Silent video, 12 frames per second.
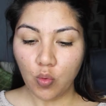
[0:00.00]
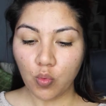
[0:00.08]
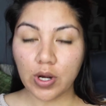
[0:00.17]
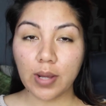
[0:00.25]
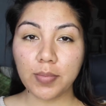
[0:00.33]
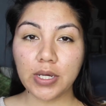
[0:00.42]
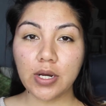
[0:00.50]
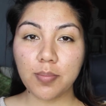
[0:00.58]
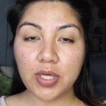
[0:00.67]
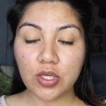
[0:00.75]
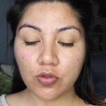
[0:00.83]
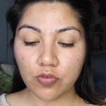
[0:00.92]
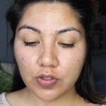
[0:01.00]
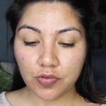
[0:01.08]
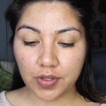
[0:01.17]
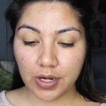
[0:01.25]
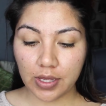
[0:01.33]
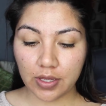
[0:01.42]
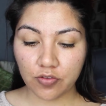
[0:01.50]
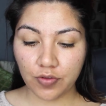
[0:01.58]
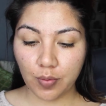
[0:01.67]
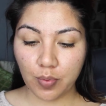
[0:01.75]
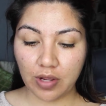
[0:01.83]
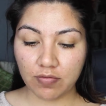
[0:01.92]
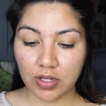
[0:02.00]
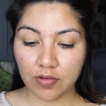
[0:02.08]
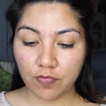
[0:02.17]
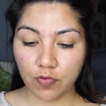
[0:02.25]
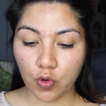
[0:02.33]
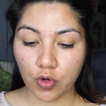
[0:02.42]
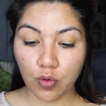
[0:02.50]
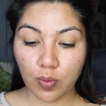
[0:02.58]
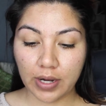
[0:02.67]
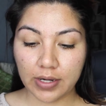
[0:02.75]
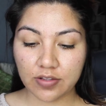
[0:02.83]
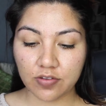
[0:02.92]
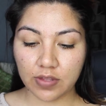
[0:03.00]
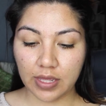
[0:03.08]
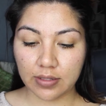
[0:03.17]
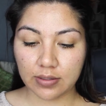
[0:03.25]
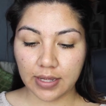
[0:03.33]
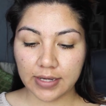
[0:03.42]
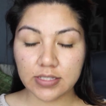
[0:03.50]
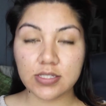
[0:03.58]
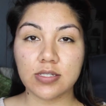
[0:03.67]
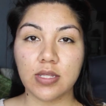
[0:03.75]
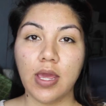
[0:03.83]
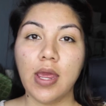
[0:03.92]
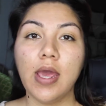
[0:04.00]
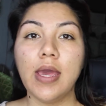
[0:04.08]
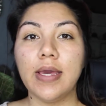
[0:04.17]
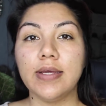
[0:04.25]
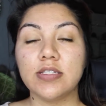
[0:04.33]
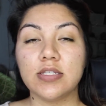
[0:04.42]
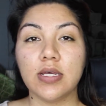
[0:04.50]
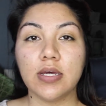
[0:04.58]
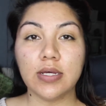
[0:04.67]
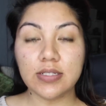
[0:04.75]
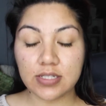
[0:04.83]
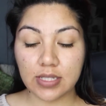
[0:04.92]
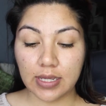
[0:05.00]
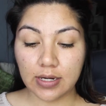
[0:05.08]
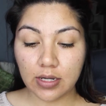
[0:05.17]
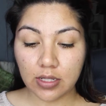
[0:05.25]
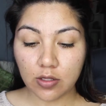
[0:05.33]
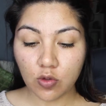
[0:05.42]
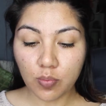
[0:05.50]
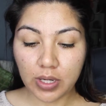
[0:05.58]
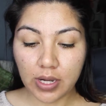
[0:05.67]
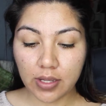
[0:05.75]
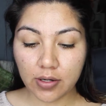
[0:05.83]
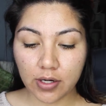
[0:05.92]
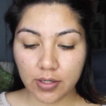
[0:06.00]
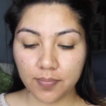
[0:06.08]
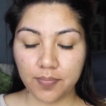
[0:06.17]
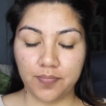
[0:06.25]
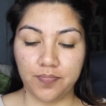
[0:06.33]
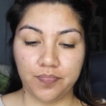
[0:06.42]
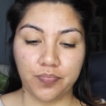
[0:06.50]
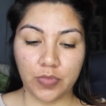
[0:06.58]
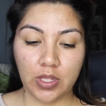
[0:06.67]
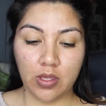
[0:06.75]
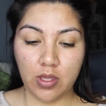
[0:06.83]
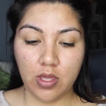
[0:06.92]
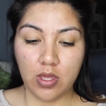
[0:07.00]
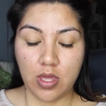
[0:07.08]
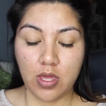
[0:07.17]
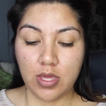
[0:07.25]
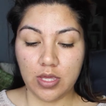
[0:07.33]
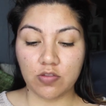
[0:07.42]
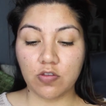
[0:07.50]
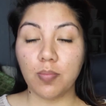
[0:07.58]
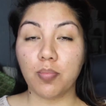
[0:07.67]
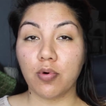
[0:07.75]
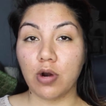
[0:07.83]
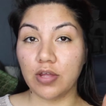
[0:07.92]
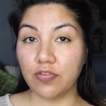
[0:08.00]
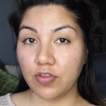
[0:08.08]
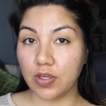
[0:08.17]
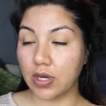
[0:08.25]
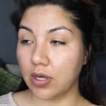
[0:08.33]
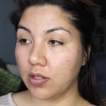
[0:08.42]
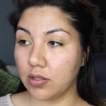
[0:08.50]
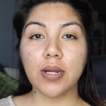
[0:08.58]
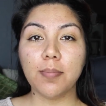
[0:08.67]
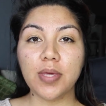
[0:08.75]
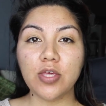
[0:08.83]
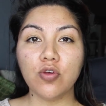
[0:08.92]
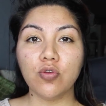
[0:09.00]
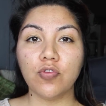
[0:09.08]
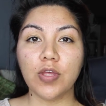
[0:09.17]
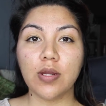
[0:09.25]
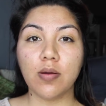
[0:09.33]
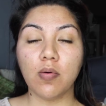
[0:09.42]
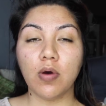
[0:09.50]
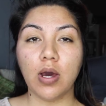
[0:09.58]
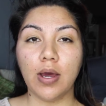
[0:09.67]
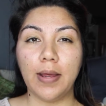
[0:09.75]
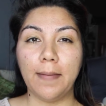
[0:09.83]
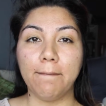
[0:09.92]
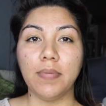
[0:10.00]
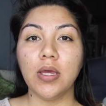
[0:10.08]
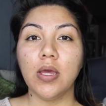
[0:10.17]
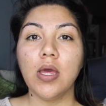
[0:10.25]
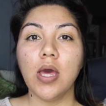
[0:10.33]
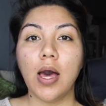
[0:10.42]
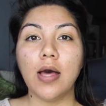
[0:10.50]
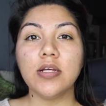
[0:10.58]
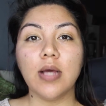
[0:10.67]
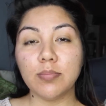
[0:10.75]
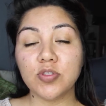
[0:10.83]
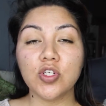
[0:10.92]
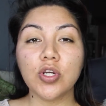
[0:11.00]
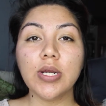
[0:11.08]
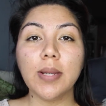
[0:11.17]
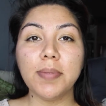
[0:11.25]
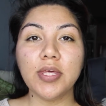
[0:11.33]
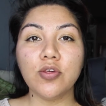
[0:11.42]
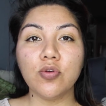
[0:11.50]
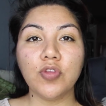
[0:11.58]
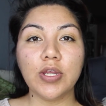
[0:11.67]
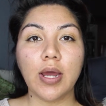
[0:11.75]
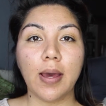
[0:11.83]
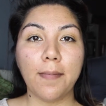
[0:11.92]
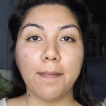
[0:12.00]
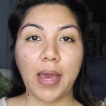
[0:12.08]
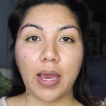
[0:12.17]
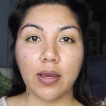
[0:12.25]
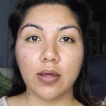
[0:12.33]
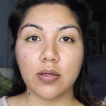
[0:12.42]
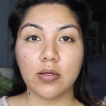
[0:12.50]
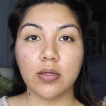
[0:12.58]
What I'm gonna be using today is the Revlon Photo Ready Skin Lights. It's a skin illuminator. It's a bronzy color. I'm gonna be using I'm still gonna be using a matte